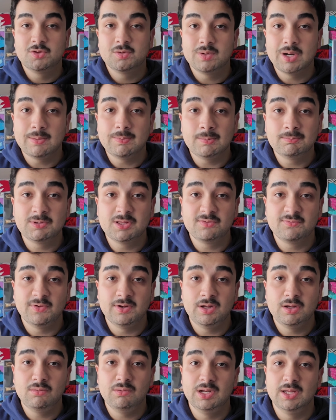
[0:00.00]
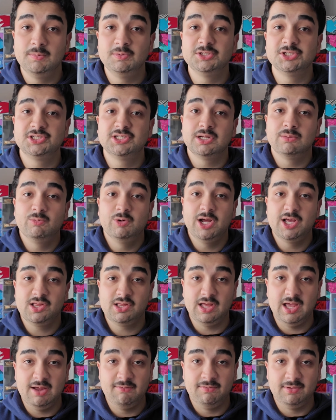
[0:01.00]
to wrap up this video, let me just
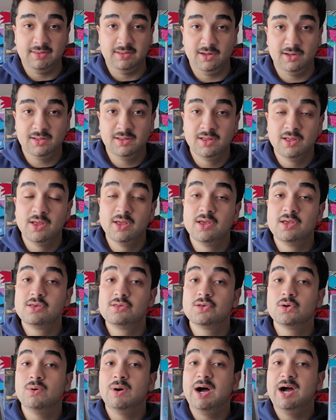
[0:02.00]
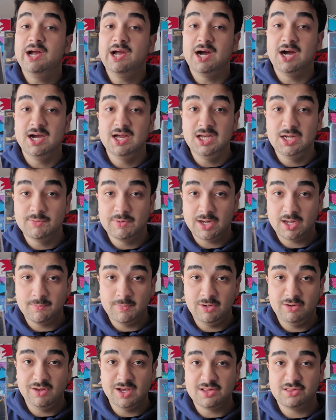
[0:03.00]
summarize everything. So I highly
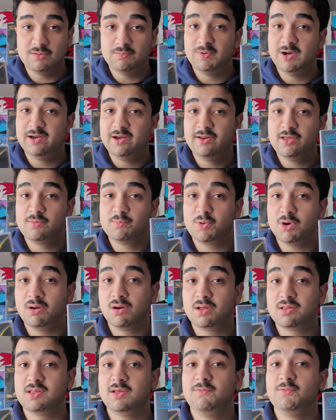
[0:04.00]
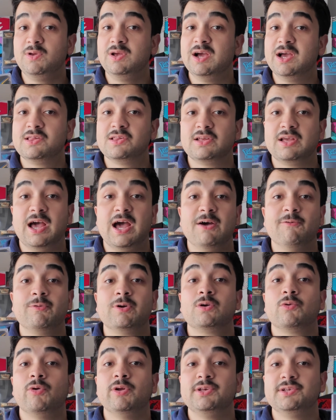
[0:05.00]
recommend you guys to buy these products if you guys have a
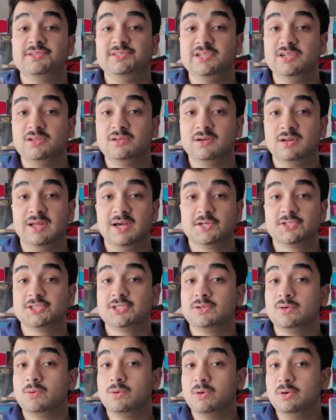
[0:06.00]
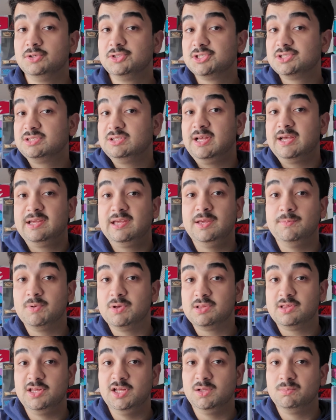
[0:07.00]
growing sealed collection or just like
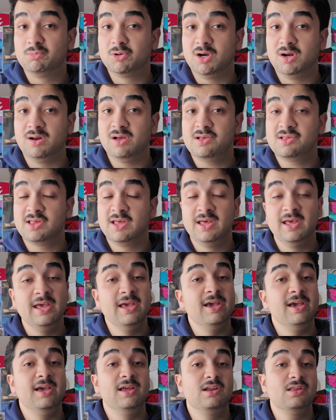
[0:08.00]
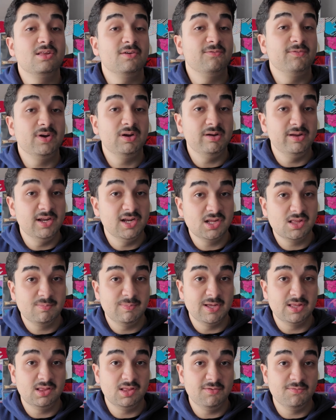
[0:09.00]
keeping sealed products. It is a very
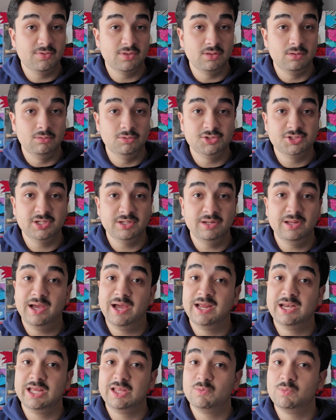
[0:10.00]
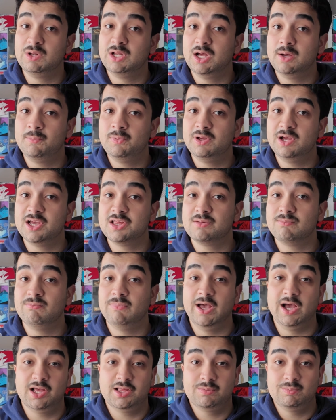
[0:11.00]
inexpensive solution, and it will help you guys
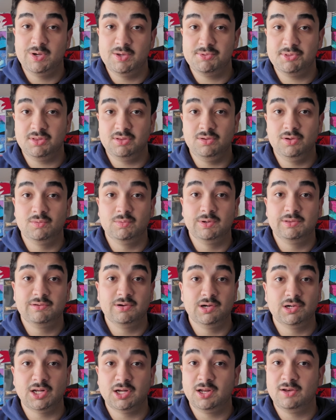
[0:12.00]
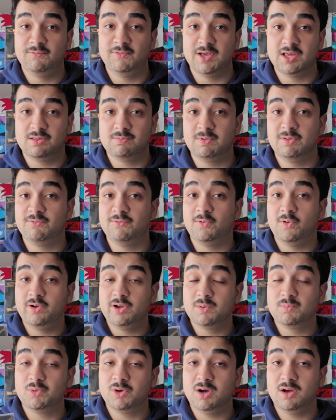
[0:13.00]
maximize your return on investment for
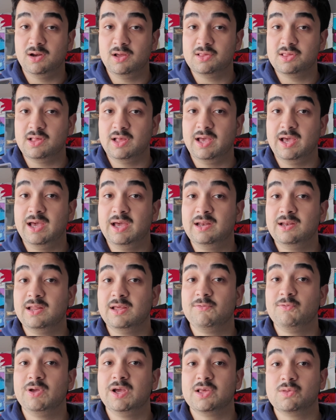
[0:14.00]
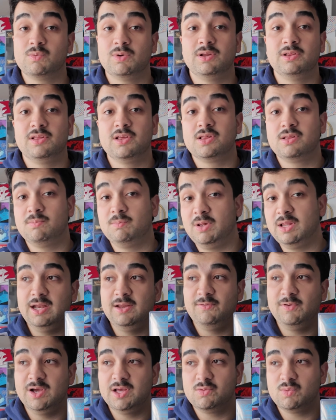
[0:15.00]
your products. And if you guys want
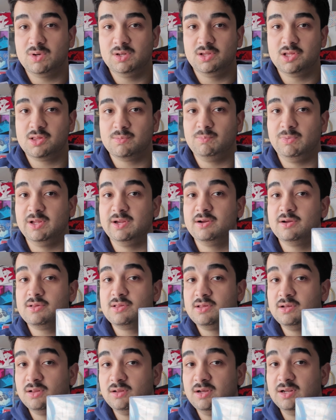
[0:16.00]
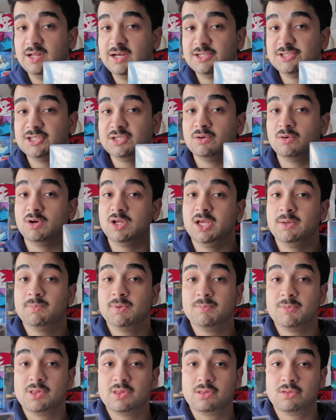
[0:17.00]
to display your sealed collection or keep
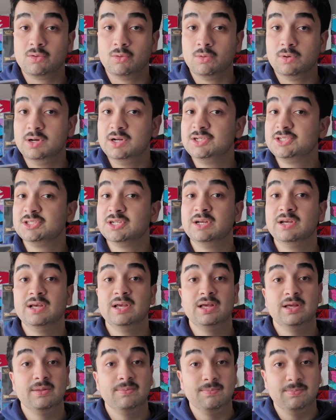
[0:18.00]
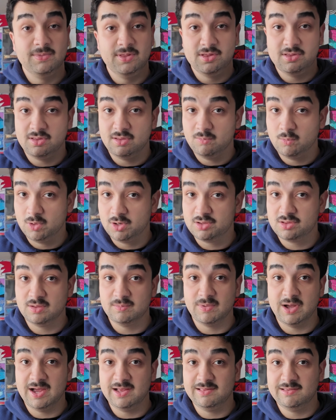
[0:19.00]
them in storage, this works
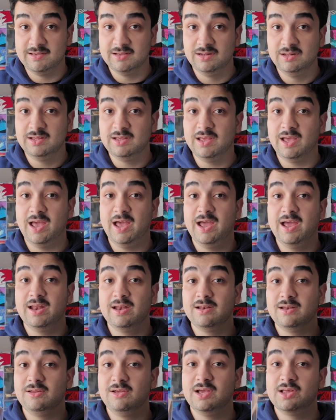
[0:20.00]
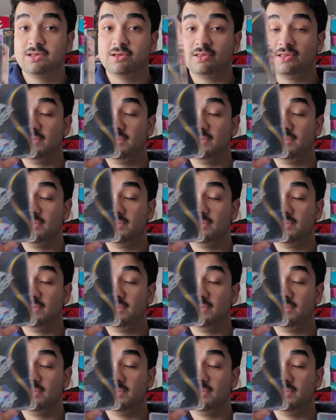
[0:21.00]
ideally, and you guys can